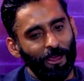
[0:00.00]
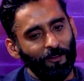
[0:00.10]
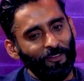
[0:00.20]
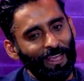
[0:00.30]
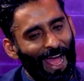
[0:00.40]

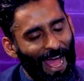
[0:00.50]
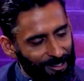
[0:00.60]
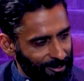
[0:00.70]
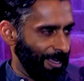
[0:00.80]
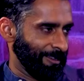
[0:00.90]
the
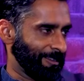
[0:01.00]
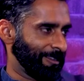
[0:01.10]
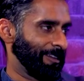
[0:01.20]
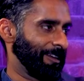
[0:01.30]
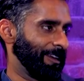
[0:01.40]
access
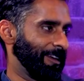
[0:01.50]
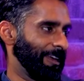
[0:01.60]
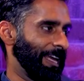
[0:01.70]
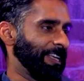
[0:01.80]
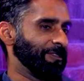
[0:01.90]

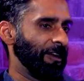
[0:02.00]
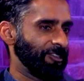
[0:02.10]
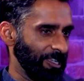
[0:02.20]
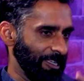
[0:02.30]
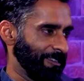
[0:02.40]
is much
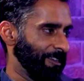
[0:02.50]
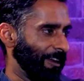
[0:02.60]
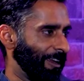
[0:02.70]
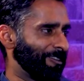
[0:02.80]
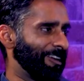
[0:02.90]
easier.
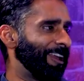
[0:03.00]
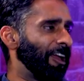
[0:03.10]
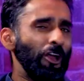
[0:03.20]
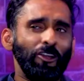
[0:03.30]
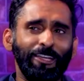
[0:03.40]
Like to get
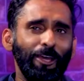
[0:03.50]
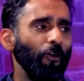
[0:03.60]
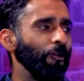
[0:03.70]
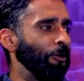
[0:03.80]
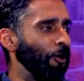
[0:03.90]
hold
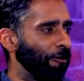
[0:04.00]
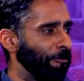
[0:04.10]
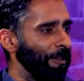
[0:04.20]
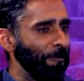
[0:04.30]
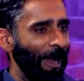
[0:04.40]
of
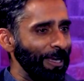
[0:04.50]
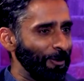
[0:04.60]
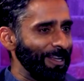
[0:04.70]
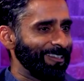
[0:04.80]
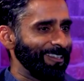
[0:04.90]
pornography in my
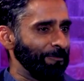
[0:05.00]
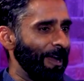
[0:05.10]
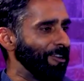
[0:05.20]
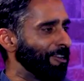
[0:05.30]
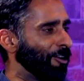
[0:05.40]
20s, man,
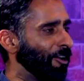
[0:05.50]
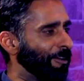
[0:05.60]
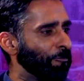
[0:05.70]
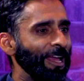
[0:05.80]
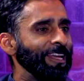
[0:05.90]
you had to go like
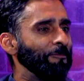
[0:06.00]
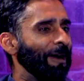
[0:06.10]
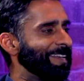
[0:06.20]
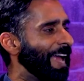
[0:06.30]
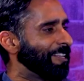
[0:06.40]
break into my
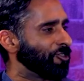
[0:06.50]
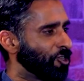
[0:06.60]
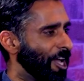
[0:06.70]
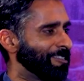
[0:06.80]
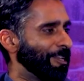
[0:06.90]
dad's
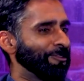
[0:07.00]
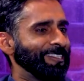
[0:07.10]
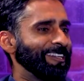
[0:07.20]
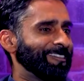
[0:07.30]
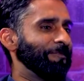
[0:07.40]
chest that was
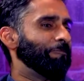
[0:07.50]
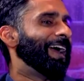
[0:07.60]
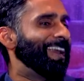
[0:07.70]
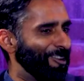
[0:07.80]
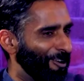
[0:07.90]
next to the bed,
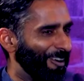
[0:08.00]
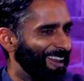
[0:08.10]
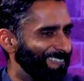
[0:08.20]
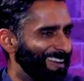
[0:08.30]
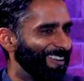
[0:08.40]
you know what I
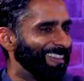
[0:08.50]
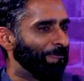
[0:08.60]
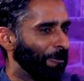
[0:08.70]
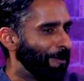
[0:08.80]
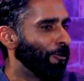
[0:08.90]
mean, where the
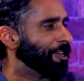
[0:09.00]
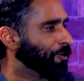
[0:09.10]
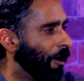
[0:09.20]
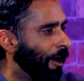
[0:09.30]
Playboys were.